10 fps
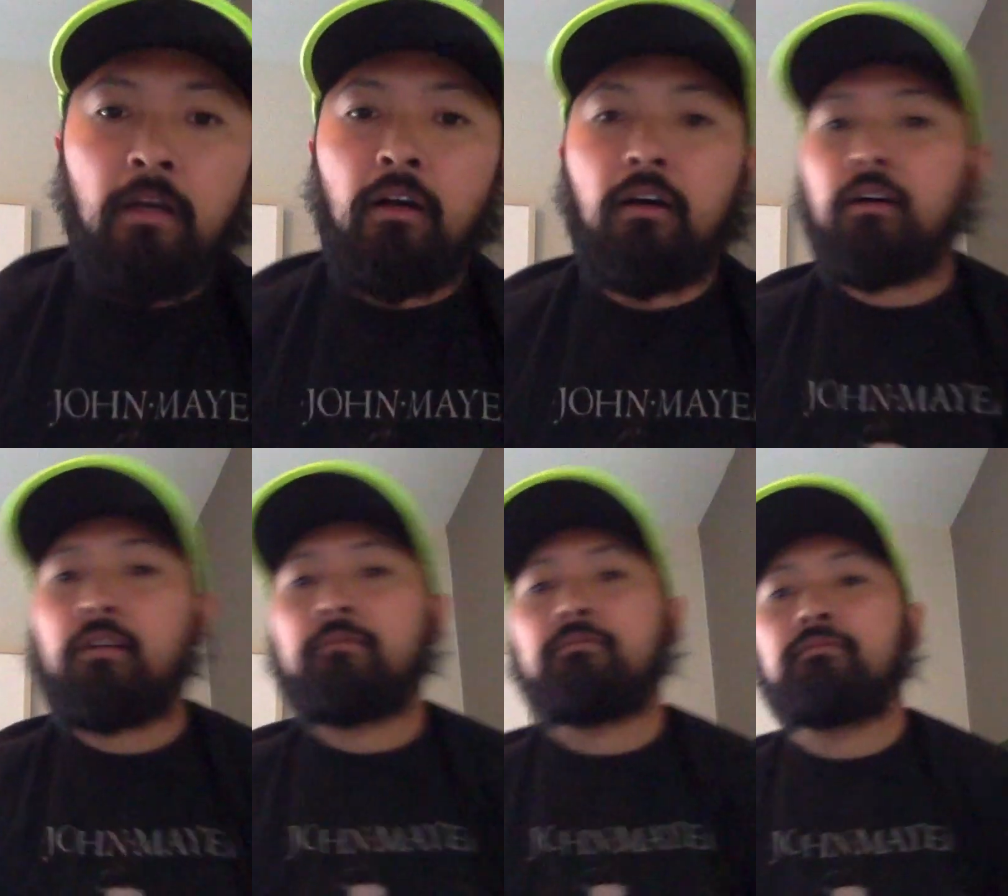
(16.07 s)

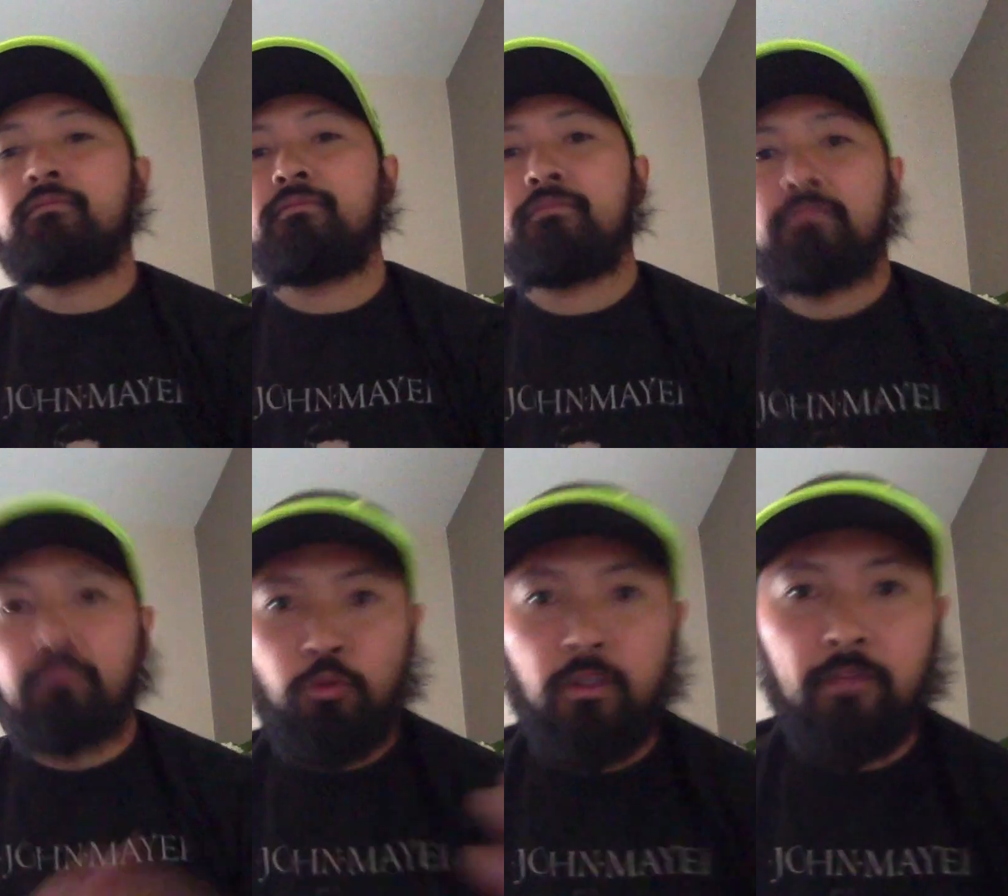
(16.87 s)
I'm
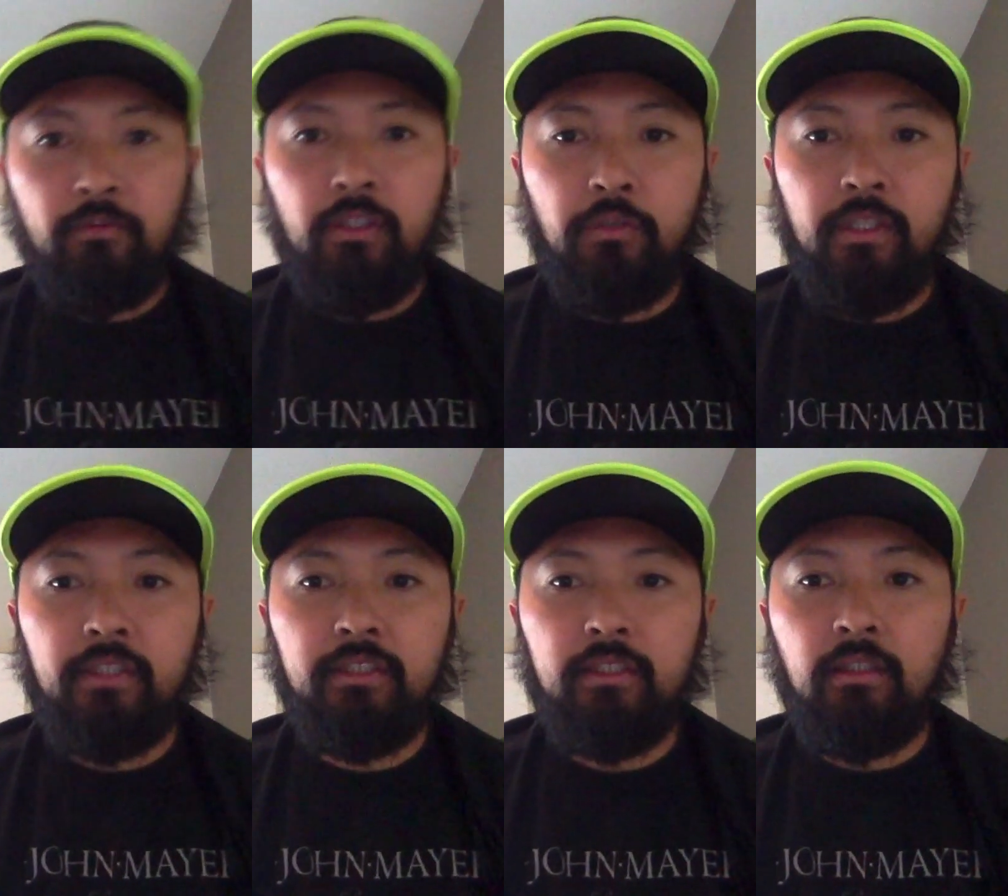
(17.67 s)
doing a video here
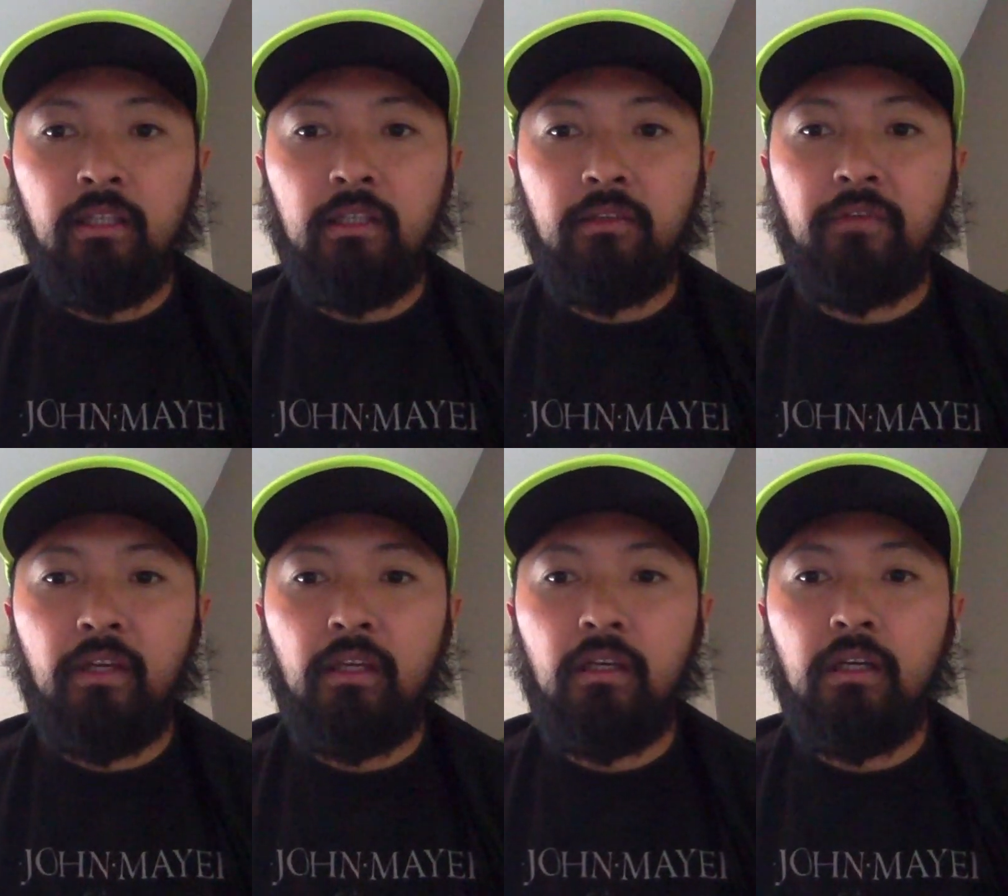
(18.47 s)
just to
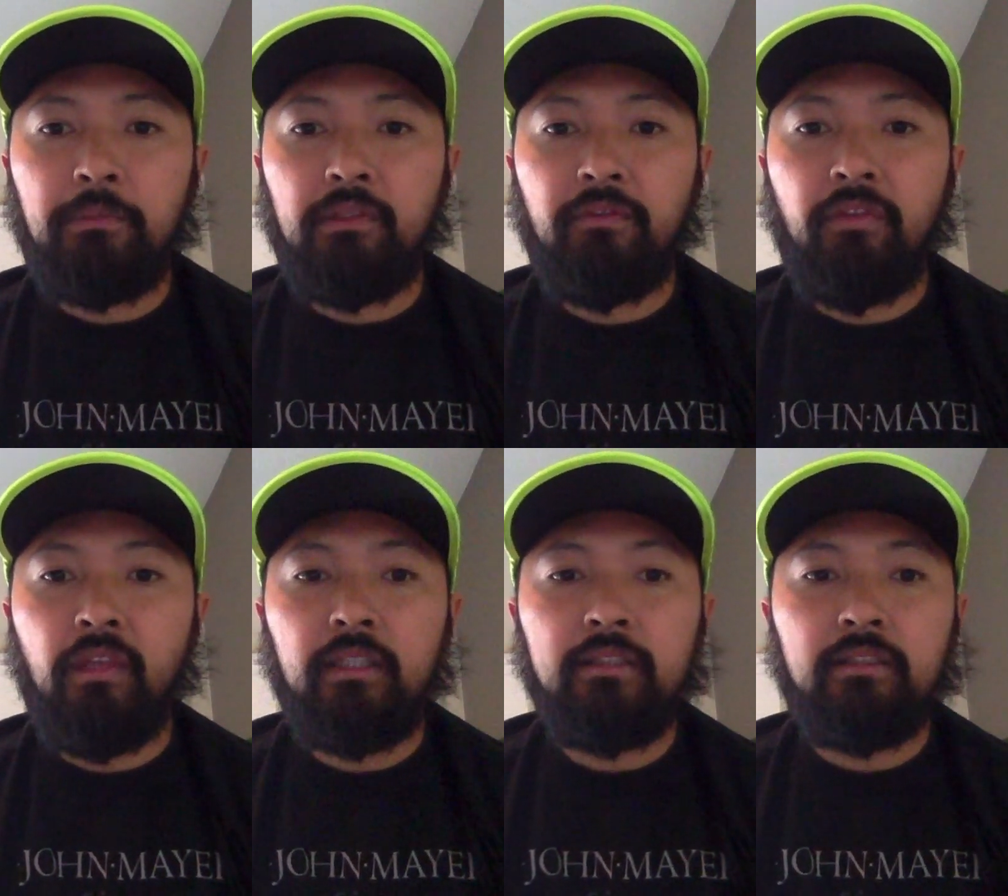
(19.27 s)
clarify a couple of
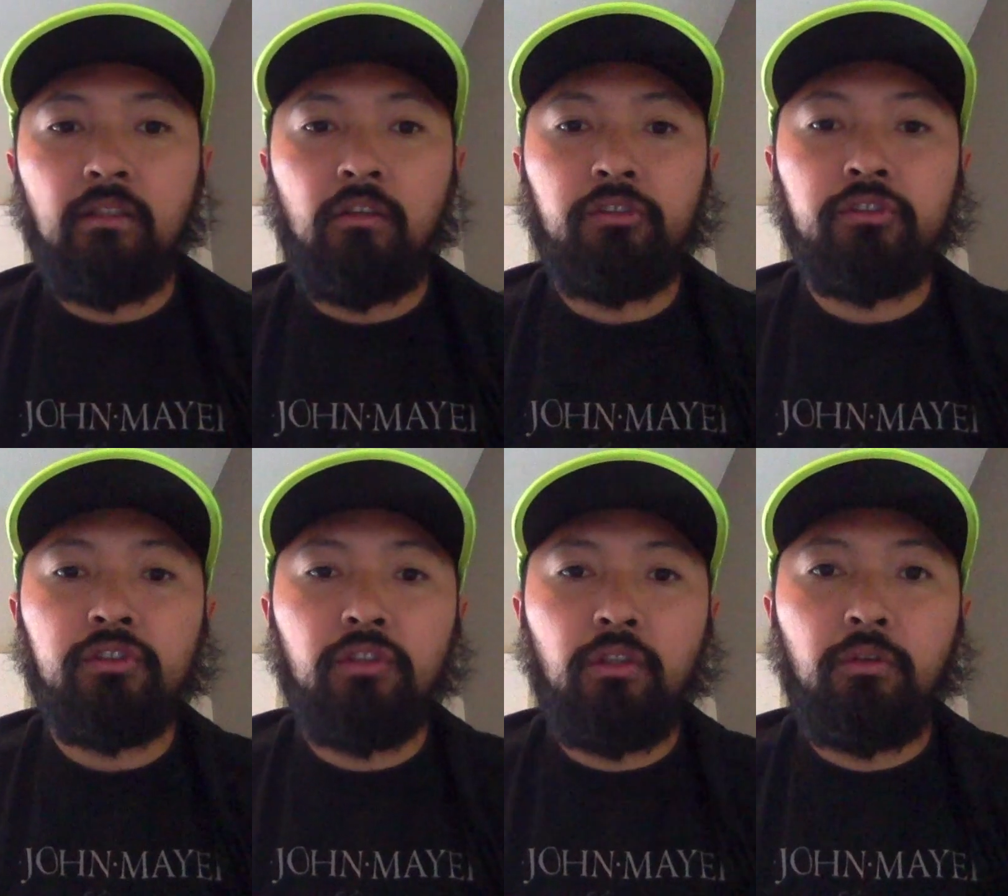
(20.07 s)
things, and
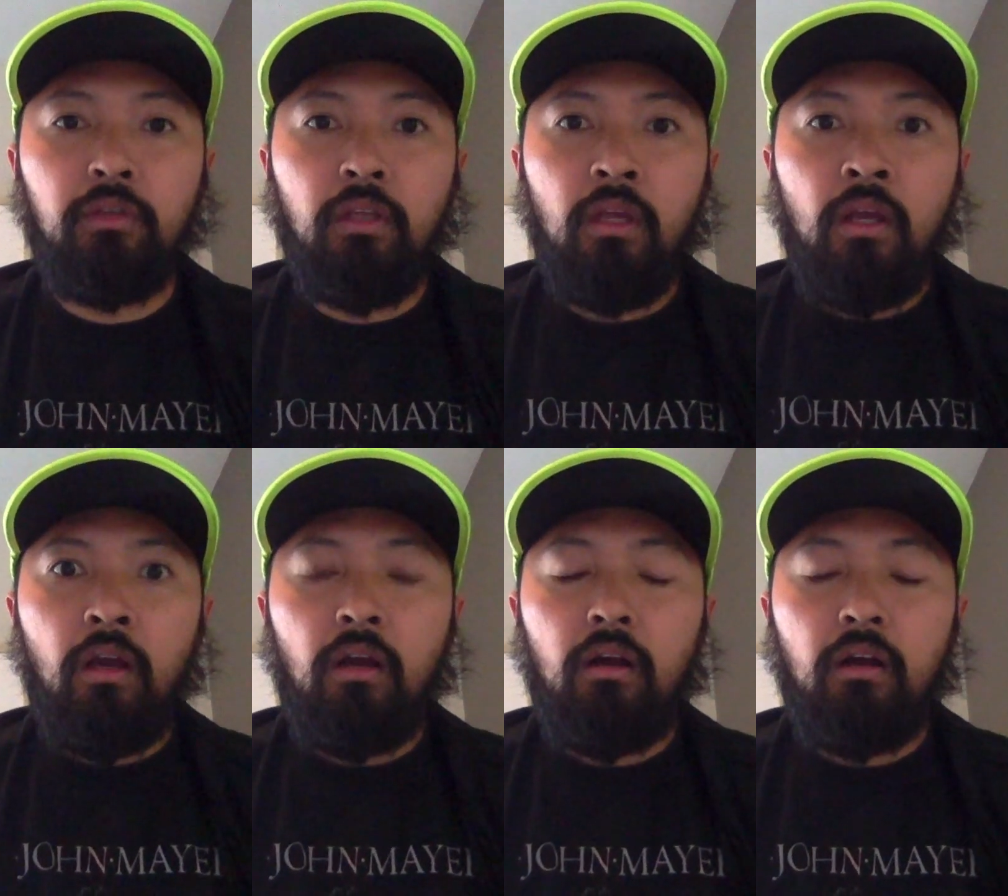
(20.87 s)
also
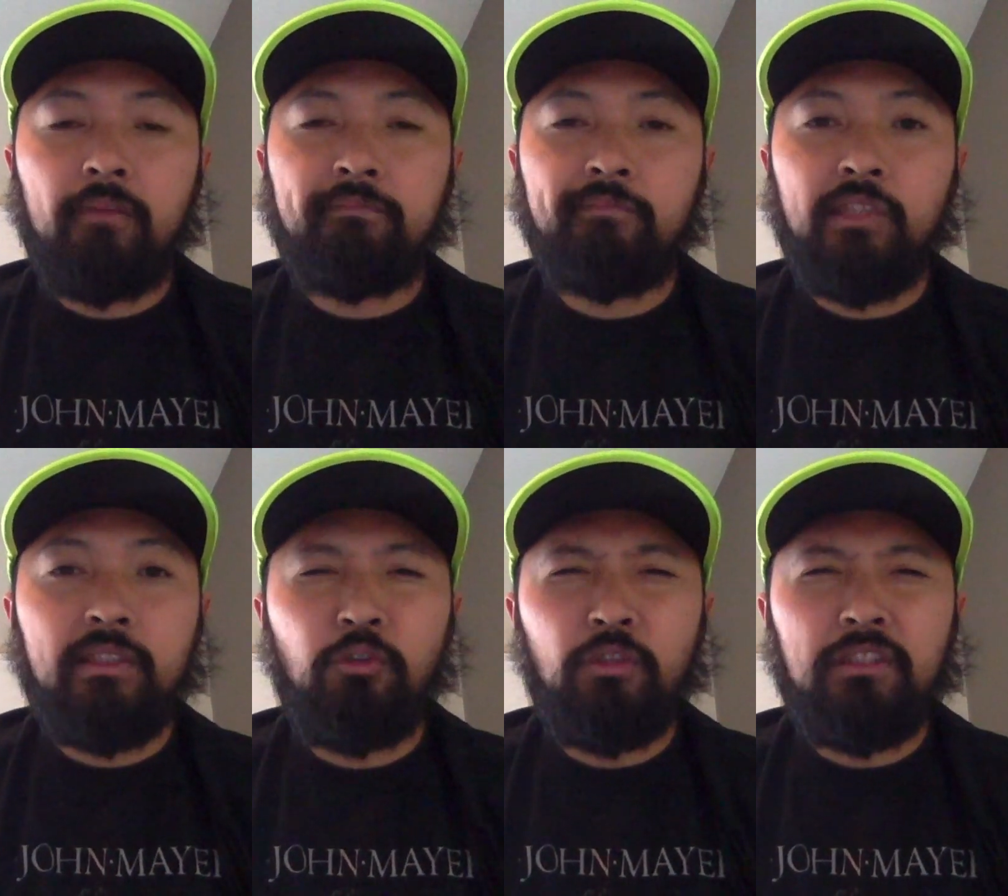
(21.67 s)
this
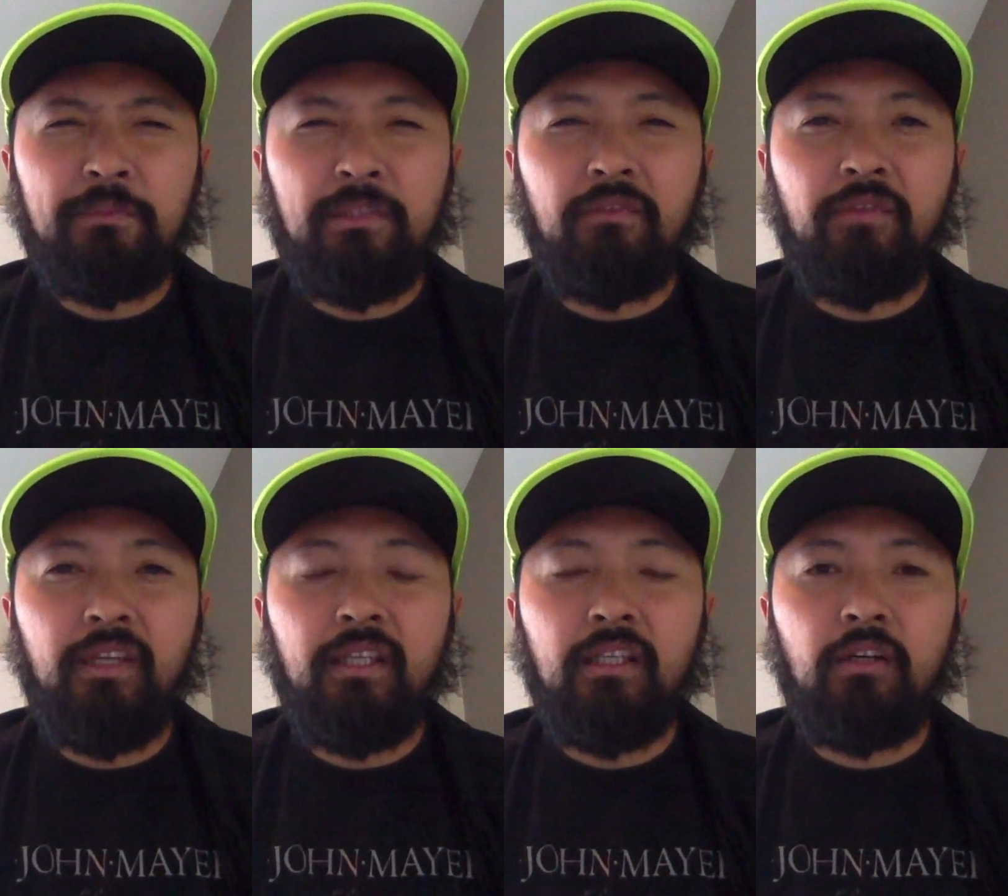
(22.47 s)
is going to be the
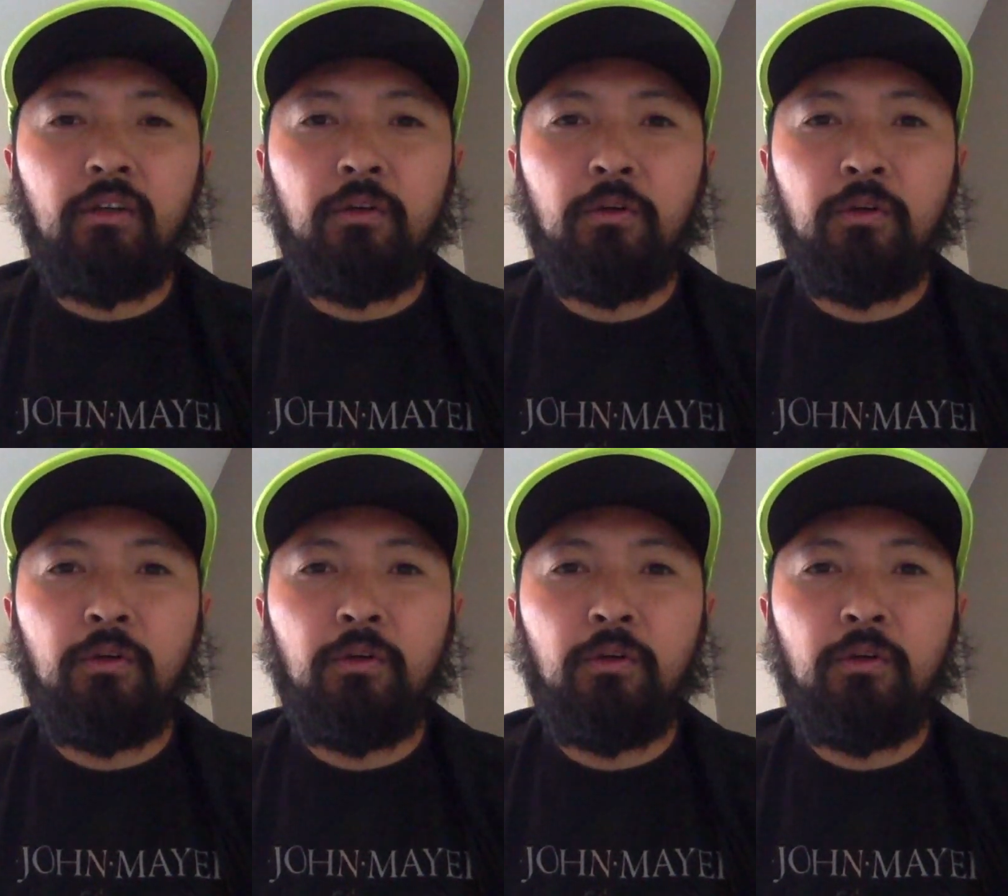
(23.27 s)
video.